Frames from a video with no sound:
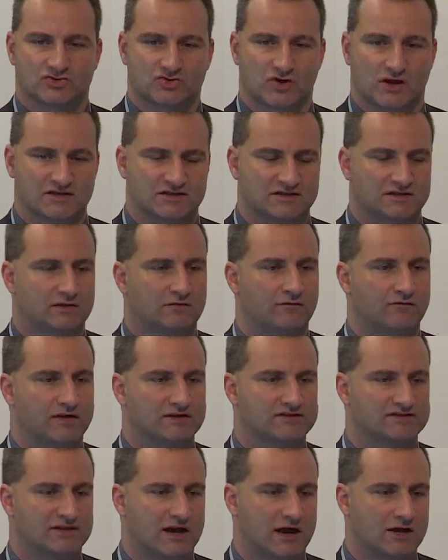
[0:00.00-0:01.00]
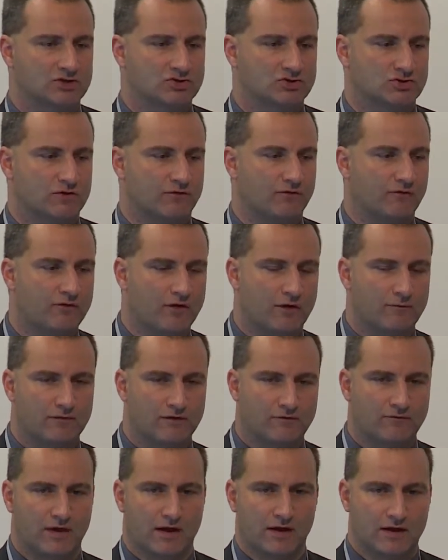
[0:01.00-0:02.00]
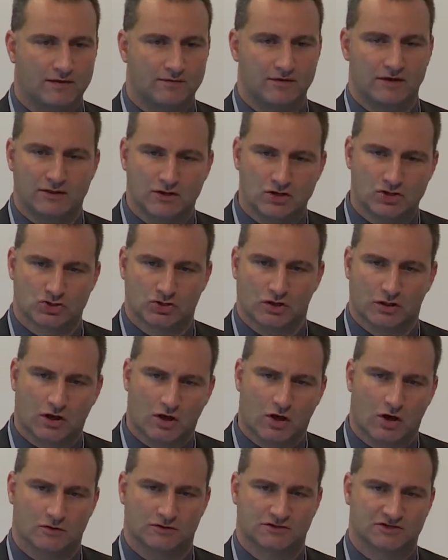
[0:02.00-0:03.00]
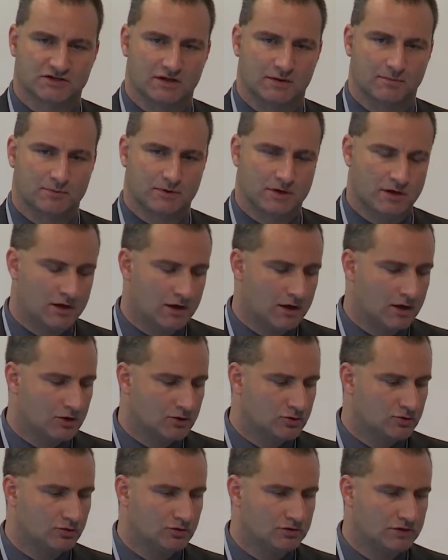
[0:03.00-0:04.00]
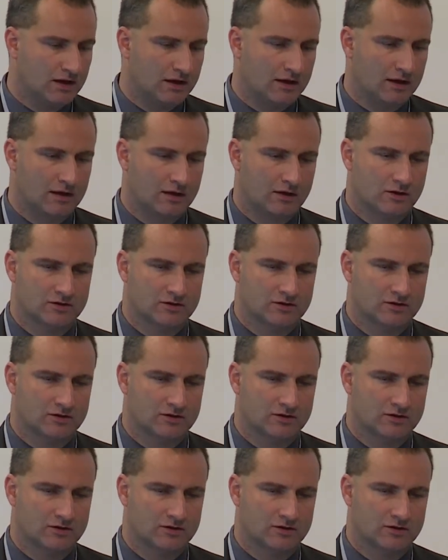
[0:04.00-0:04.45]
transit infrastructure from the very initial concept to the